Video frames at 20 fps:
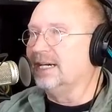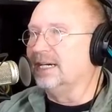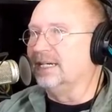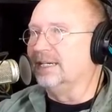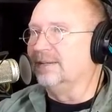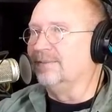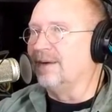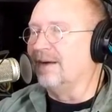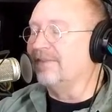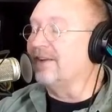
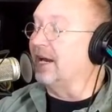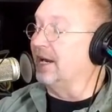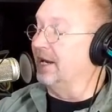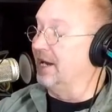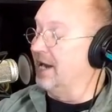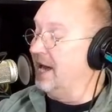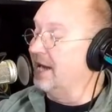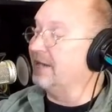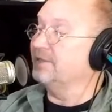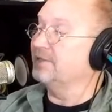Um, I've got a
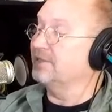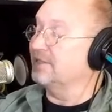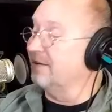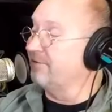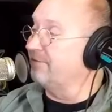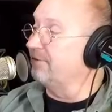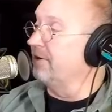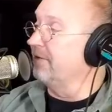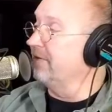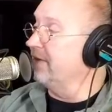lot of
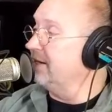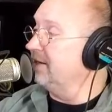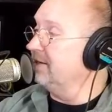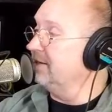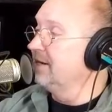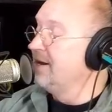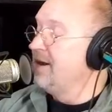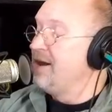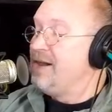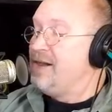stuff on
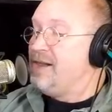there.